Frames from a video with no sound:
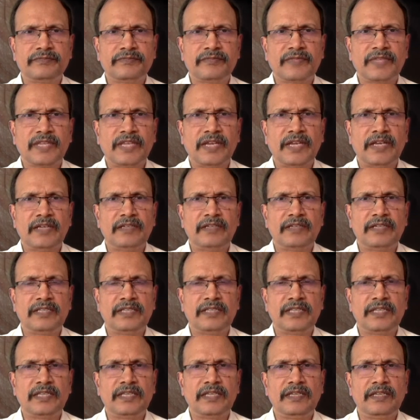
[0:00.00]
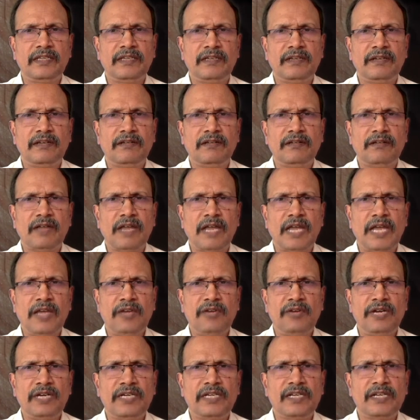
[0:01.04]
And in the
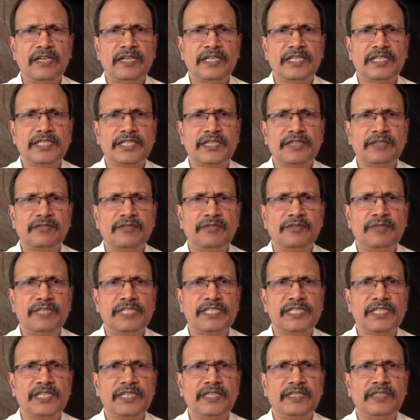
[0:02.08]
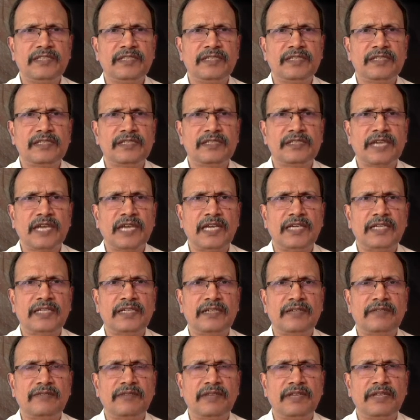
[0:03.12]
anorectal region, you may see these
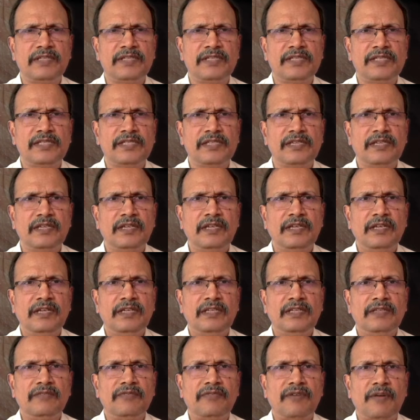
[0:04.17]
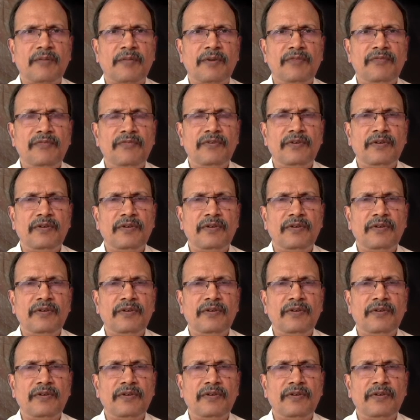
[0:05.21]
dilated veins in the form of